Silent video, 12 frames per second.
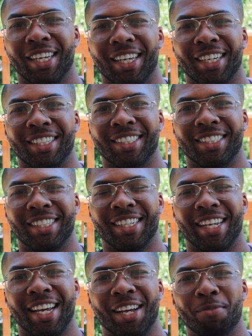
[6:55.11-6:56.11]
and
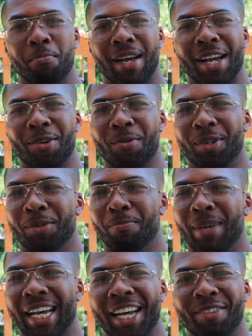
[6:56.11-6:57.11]
today I'm back with a
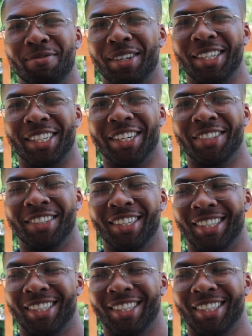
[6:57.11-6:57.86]
bad video.